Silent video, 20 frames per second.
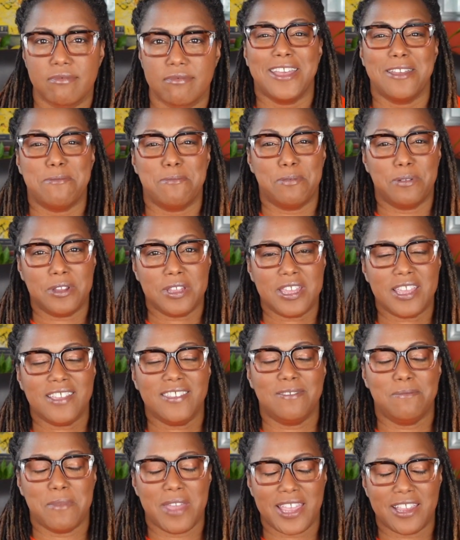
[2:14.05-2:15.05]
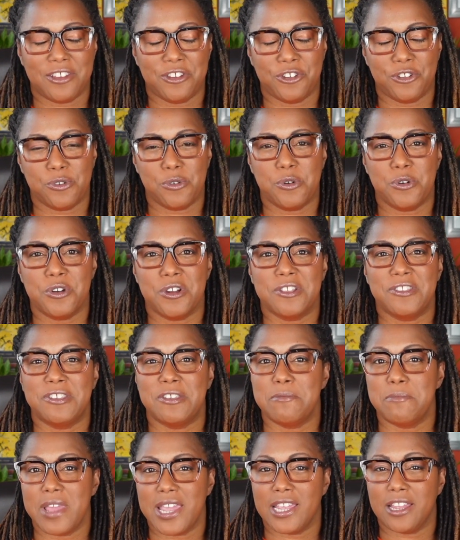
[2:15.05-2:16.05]
And please make sure to
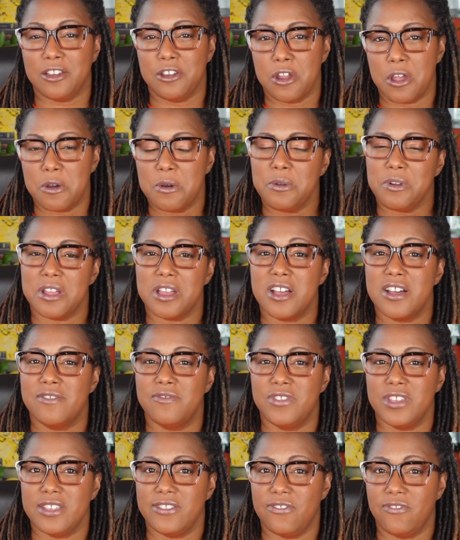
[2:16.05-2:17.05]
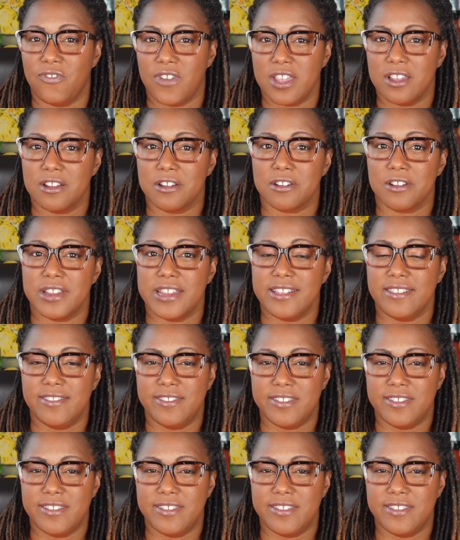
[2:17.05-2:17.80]
make note of these fingering